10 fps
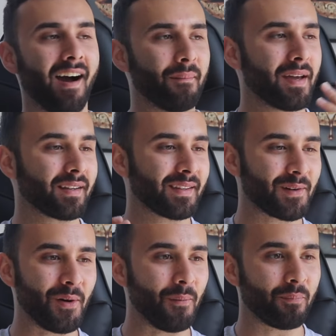I made a
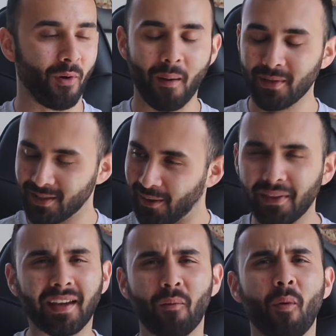little promise, I
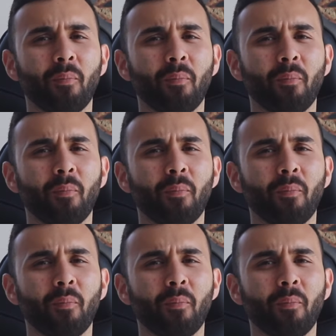think, at one